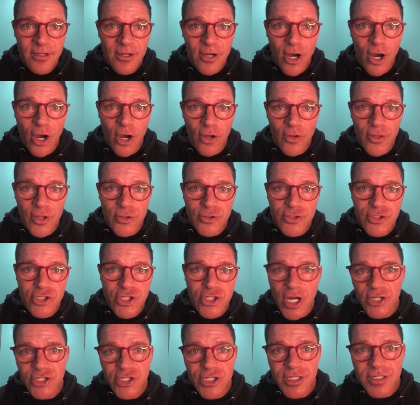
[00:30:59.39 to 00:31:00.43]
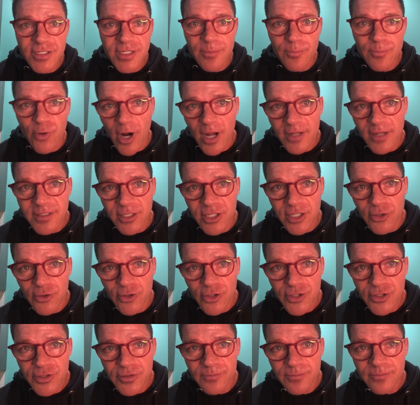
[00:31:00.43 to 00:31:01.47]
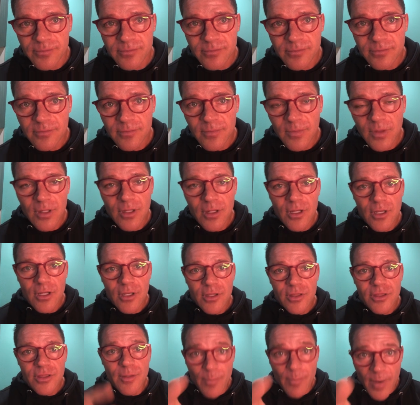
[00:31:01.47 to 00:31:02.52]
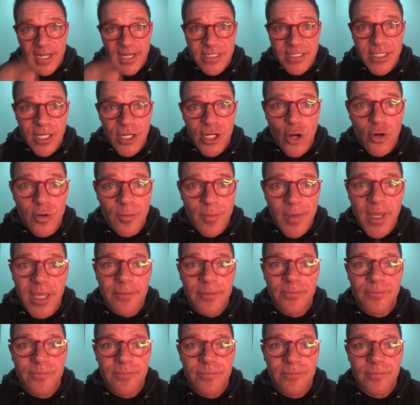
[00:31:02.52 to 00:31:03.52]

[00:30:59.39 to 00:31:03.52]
all those judges and prosecutors, the money's going to go to me.